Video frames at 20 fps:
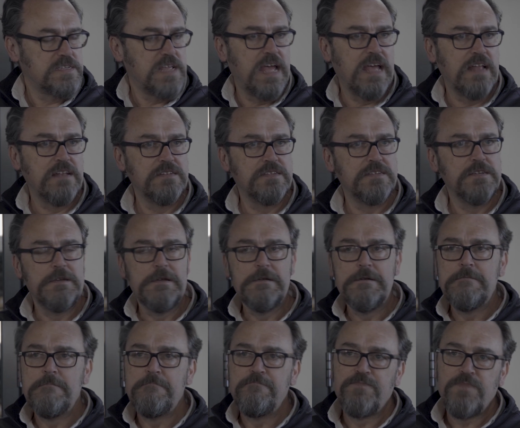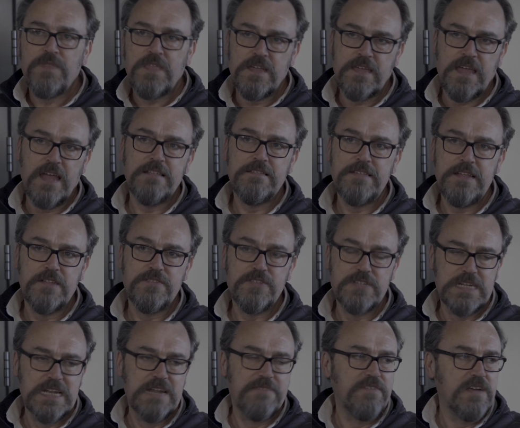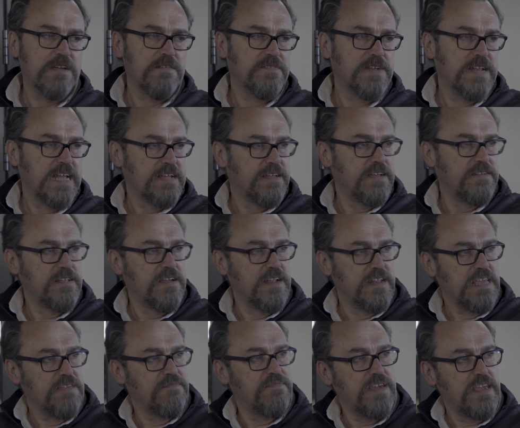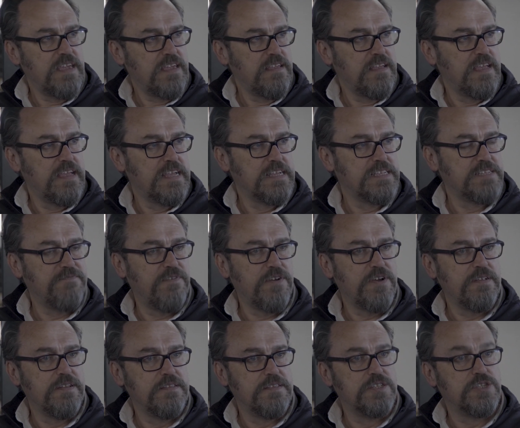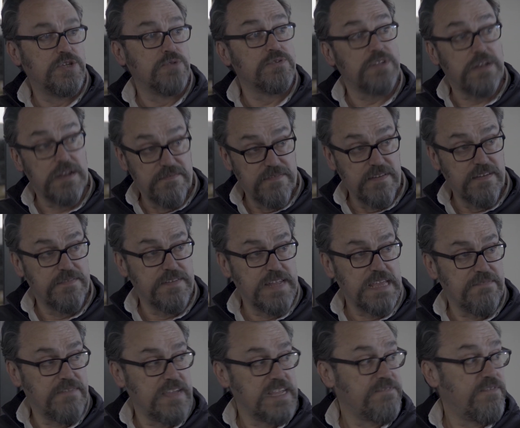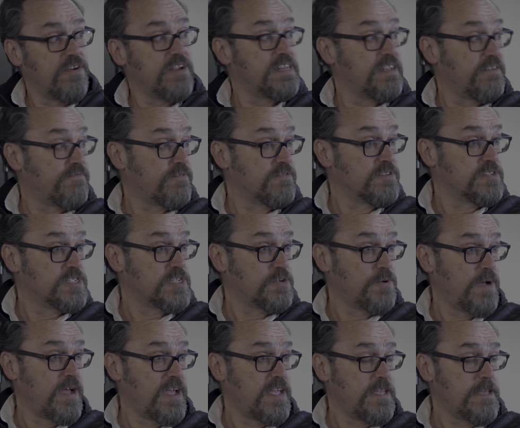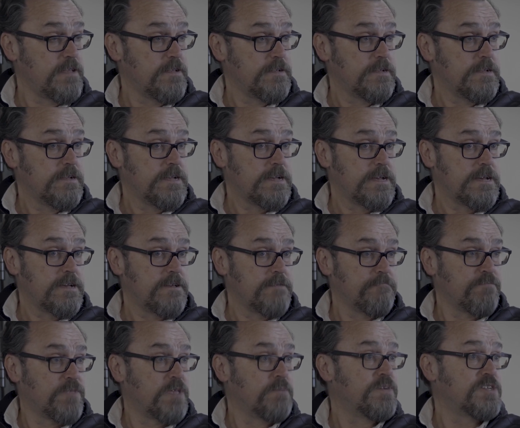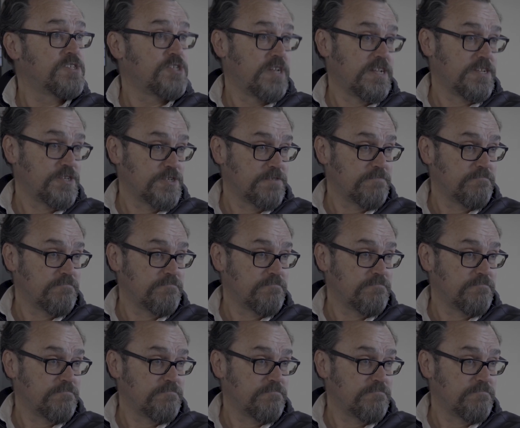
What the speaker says: And again, you know, the delivery of an EV is the torque delivery of an EV is very different to a combustion engine.